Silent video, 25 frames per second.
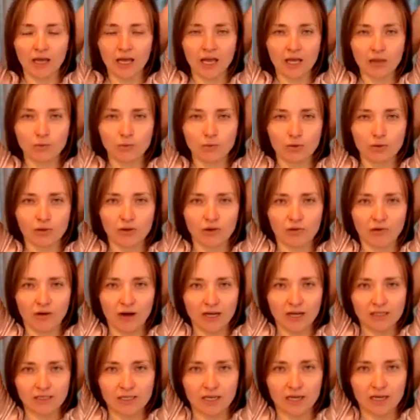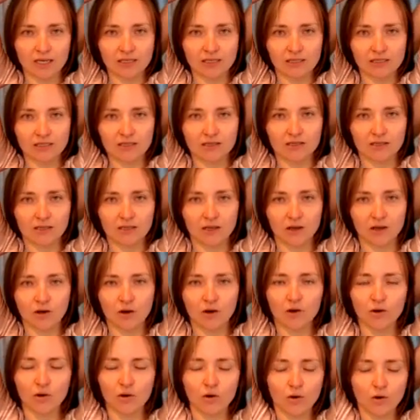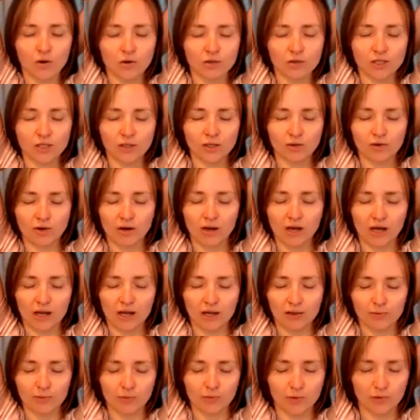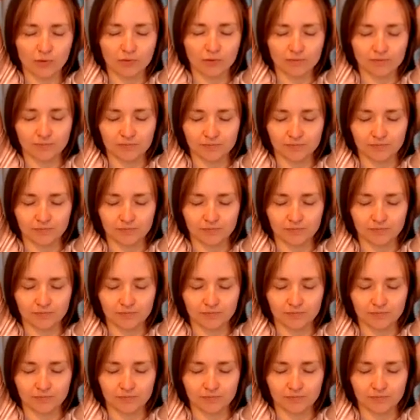and with the right hand holding your elbow.